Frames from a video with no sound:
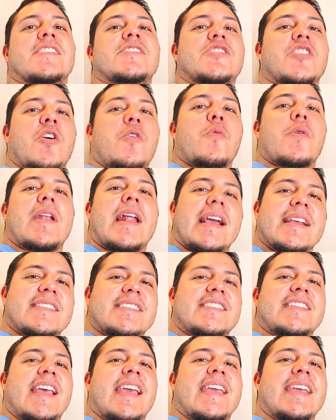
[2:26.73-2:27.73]
So what
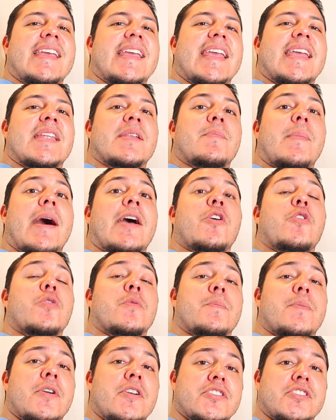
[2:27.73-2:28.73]
I'd say in my
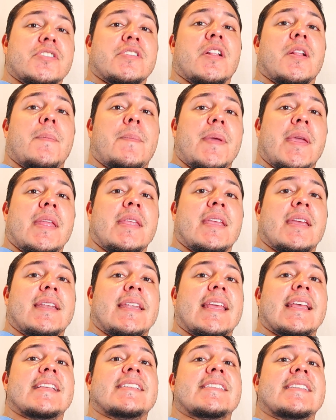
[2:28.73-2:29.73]
own personal
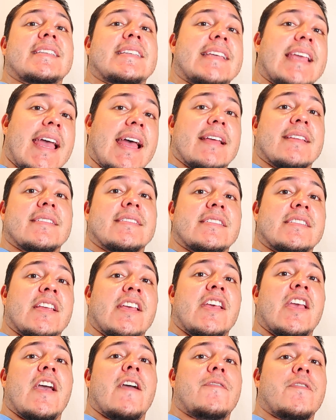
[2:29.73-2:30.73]
opinion is
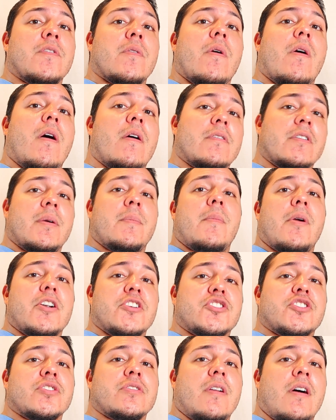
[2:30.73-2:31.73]
yes, if you are a
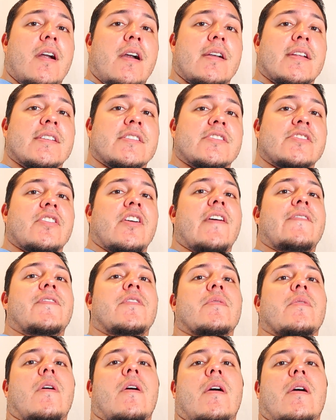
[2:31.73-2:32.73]
martial artist,
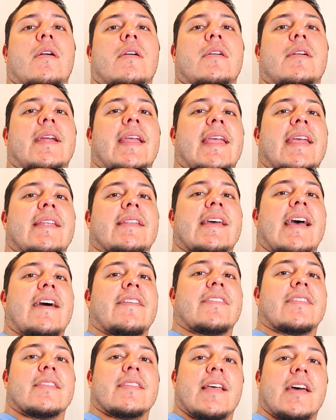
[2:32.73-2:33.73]
if you are an
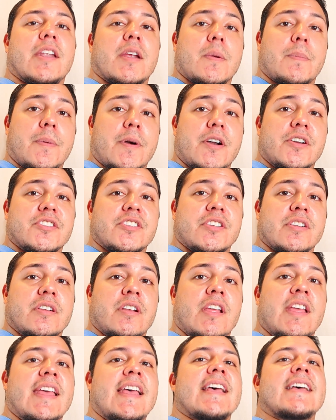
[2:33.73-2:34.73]
athletic
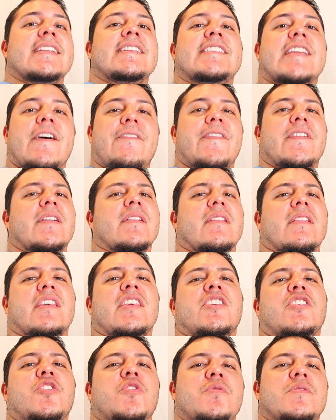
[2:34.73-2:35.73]
person,
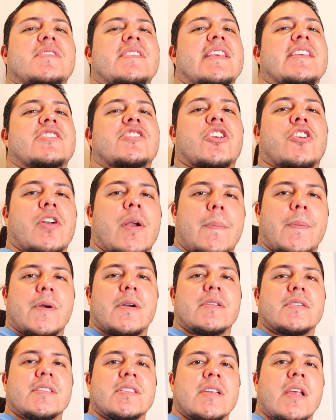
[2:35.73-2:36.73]
definitely use these
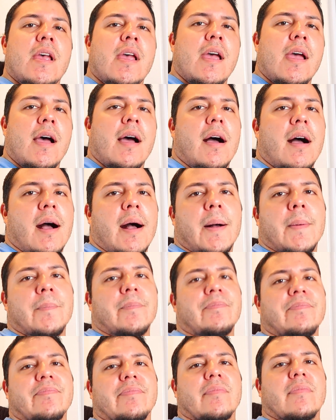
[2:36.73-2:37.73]
grippers.
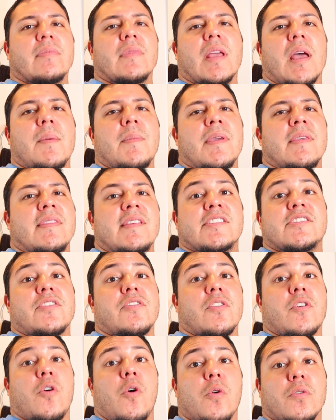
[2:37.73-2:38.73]
Um, I mean,
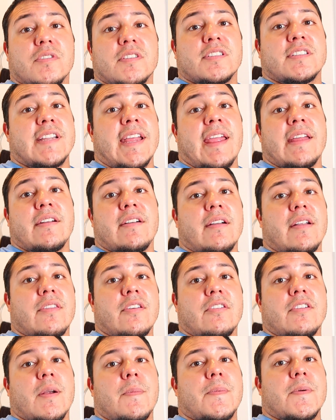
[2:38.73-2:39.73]
these are the gold standard
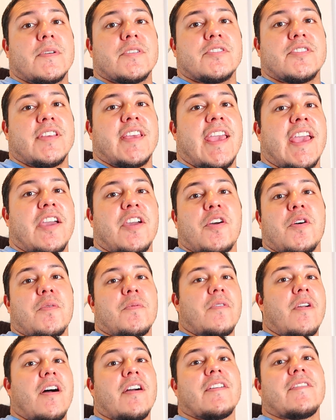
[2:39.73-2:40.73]
of the grippers. You can't
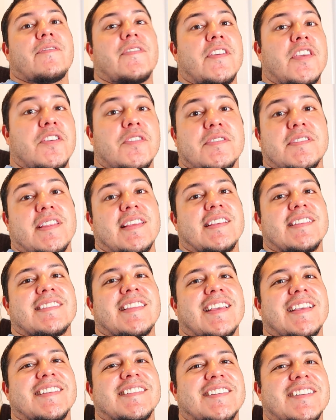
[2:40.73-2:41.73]
go wrong if you use
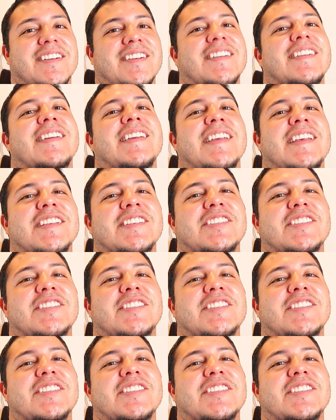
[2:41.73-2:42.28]
these things here.